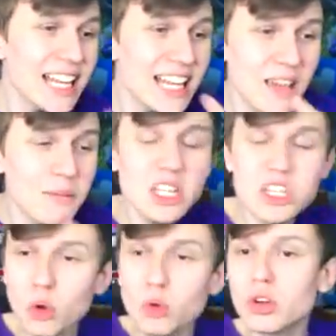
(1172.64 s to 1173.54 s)
they gave me
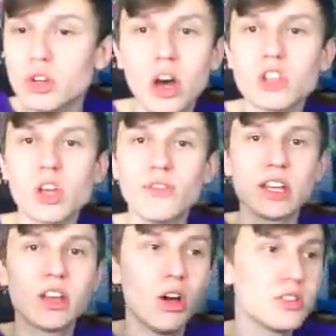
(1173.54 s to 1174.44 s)
no good cards other
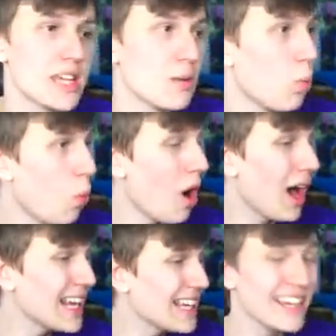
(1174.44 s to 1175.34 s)
than Kante.
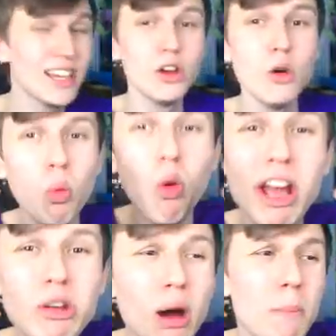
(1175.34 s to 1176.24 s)
Why? Why
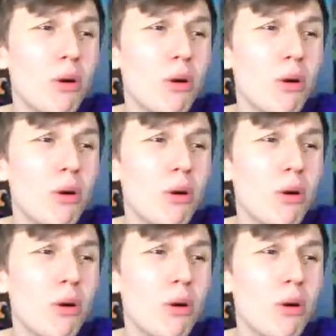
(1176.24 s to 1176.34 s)
do I